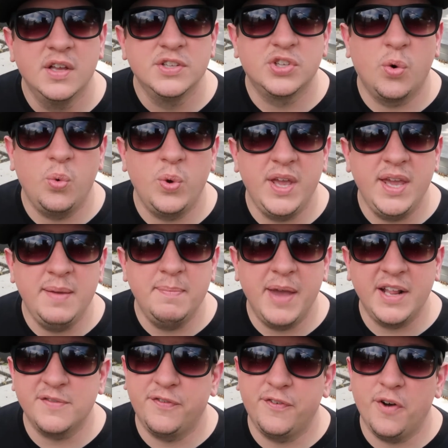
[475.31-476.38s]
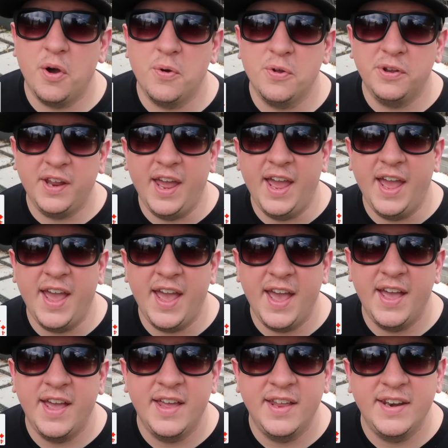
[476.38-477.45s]
So we make the fold
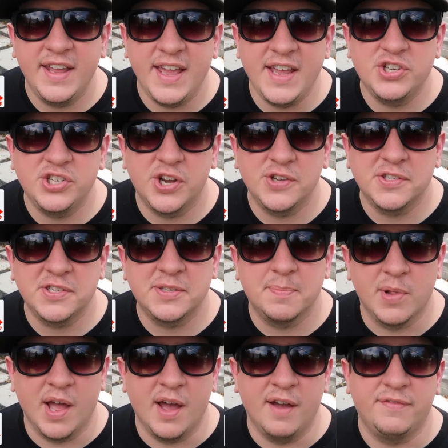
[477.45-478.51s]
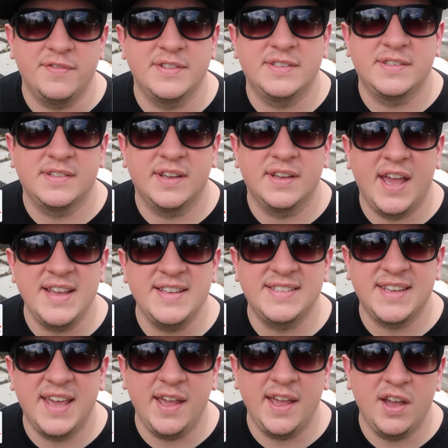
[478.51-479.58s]
and he shows us a bluff. It's
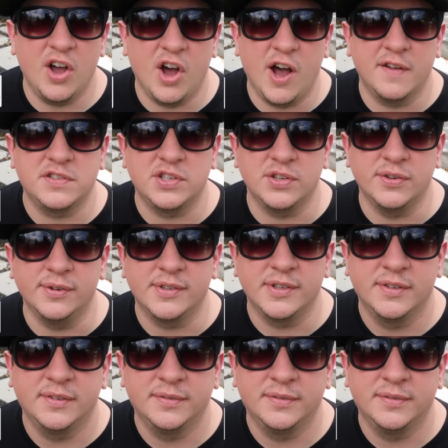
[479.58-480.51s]
ace-king offsuit.